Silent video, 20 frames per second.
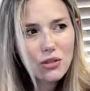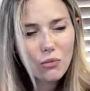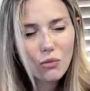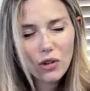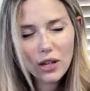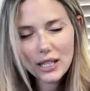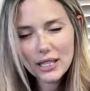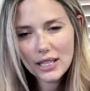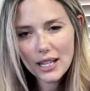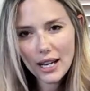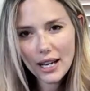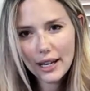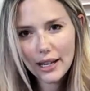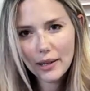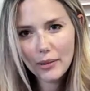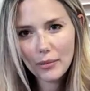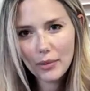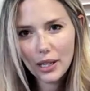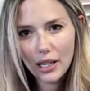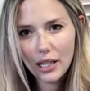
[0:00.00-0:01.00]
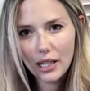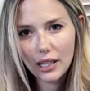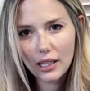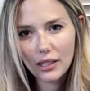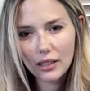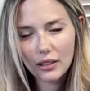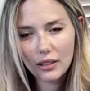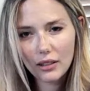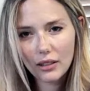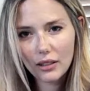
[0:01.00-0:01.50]
them one time,
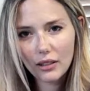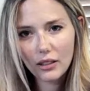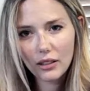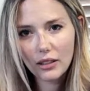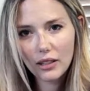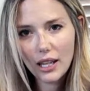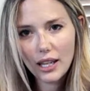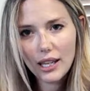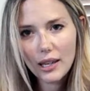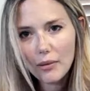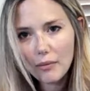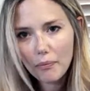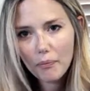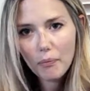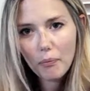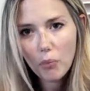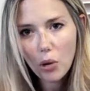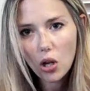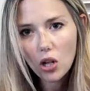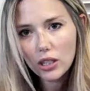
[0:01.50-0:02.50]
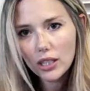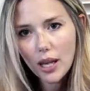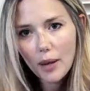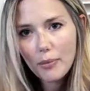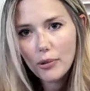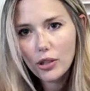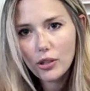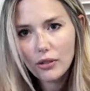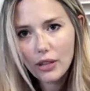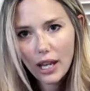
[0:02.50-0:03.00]
and they get balled
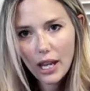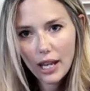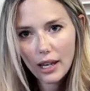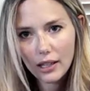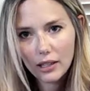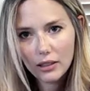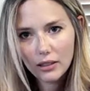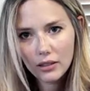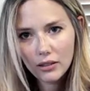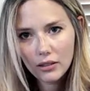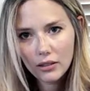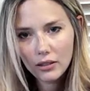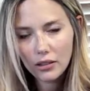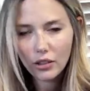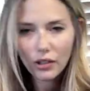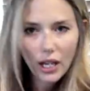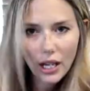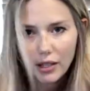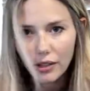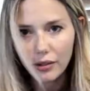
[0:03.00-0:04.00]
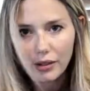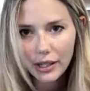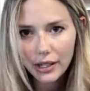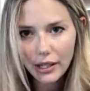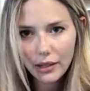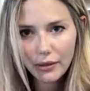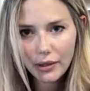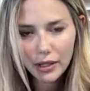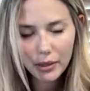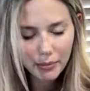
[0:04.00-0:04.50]
up, and you can't do
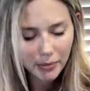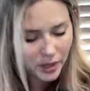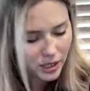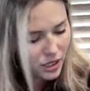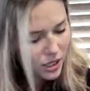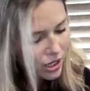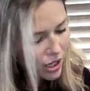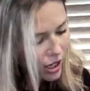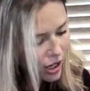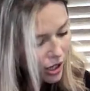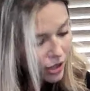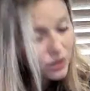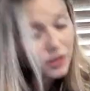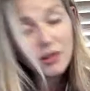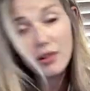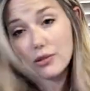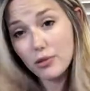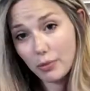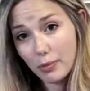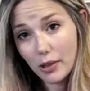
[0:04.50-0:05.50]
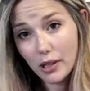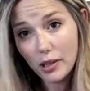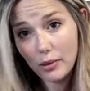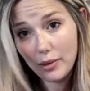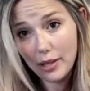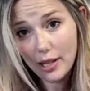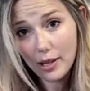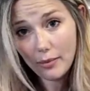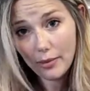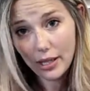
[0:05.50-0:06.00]
anything with them. So those will
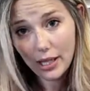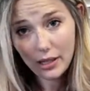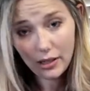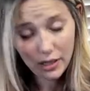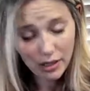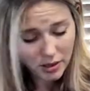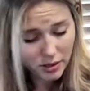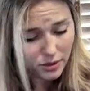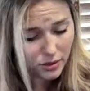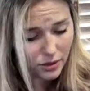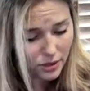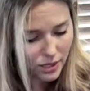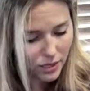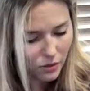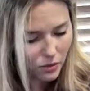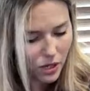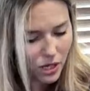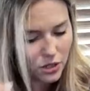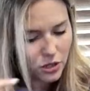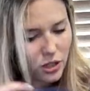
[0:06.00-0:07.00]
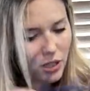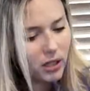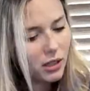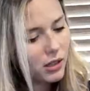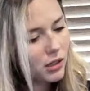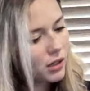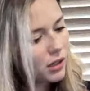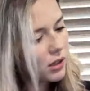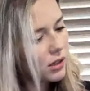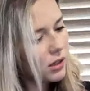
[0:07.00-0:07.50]
probably be coming out as soon as I wash it.
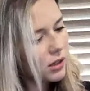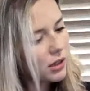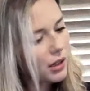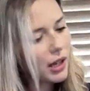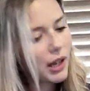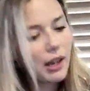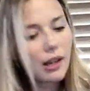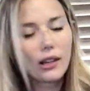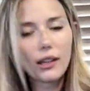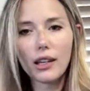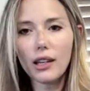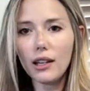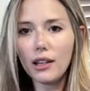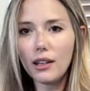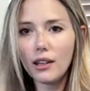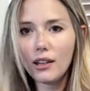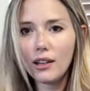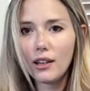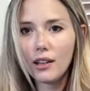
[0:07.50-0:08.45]
And again,